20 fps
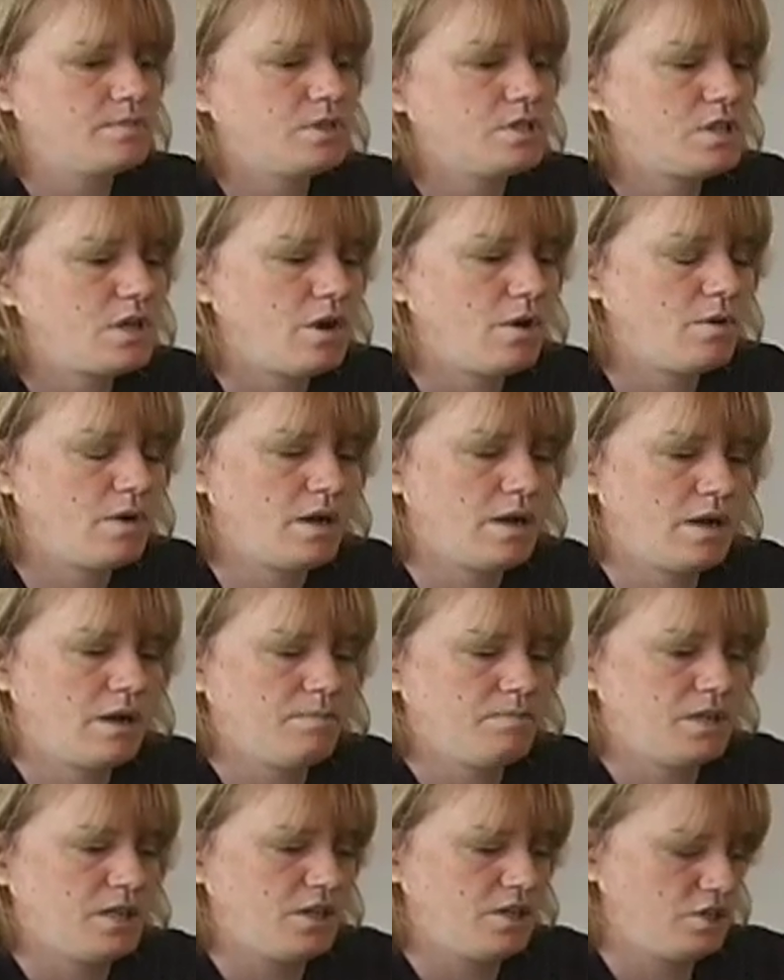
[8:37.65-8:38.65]
so
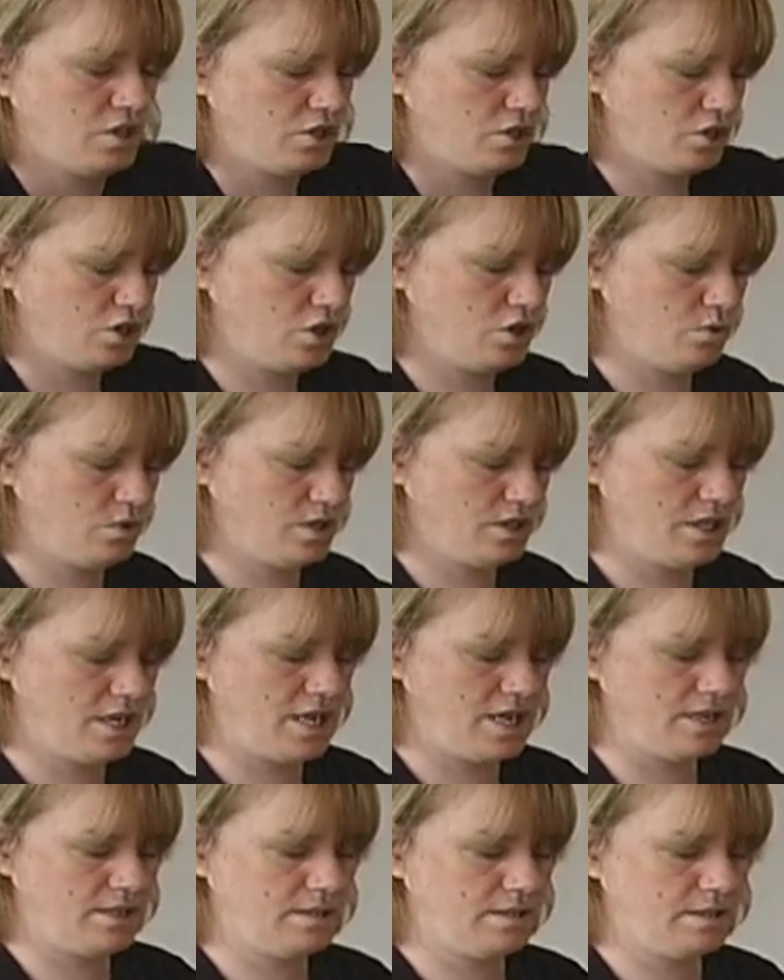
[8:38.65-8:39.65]
I'm going to just use
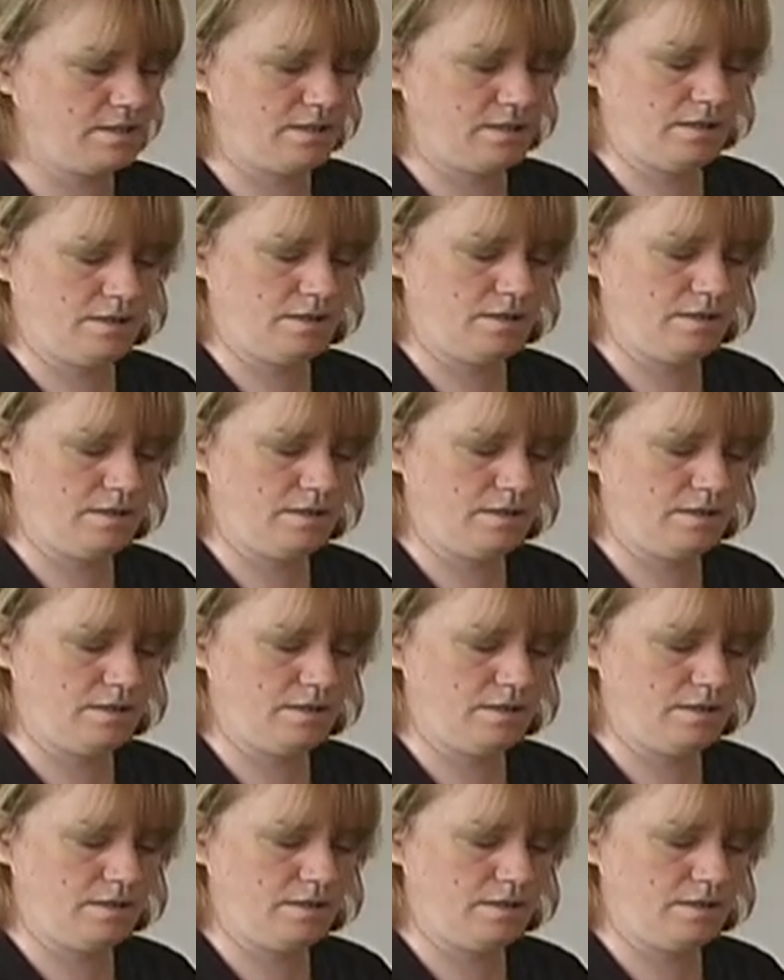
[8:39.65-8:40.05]
this.